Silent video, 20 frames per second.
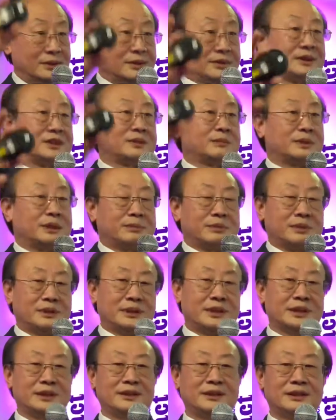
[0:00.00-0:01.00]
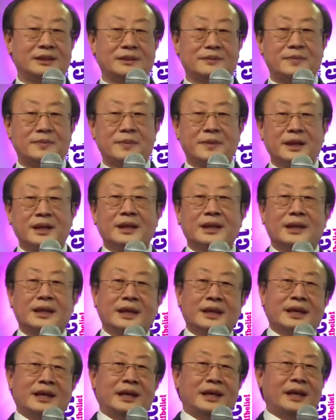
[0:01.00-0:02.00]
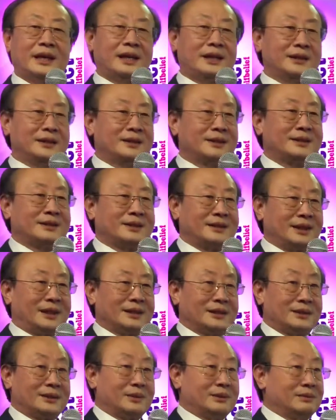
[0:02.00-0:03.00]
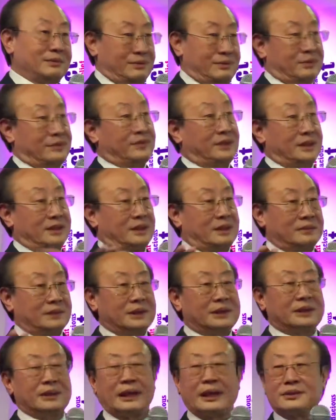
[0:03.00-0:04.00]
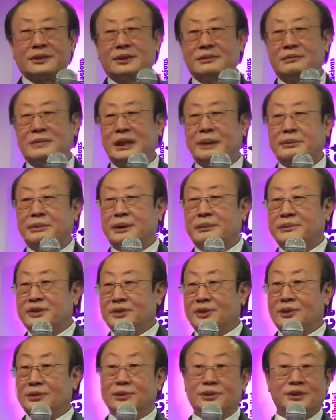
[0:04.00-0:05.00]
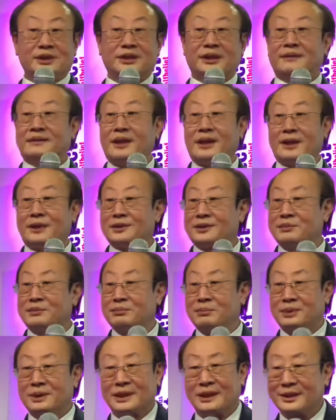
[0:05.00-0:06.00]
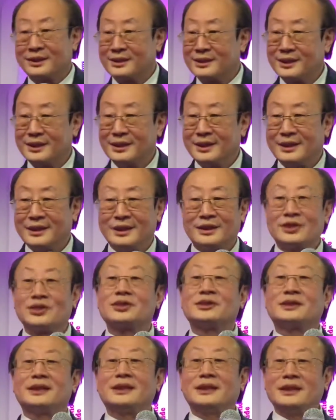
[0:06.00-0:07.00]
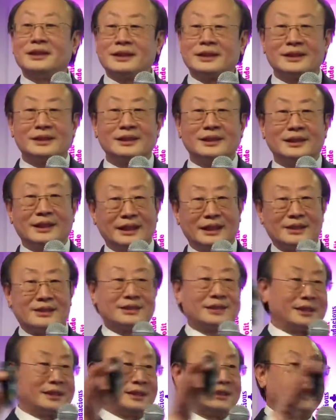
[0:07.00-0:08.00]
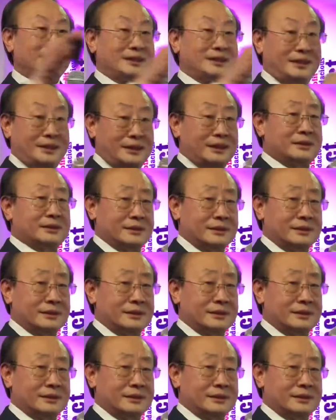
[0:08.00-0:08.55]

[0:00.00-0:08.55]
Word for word: all their population there, and down the road further, we can actually map out this whole 7,000 plus state legislation seat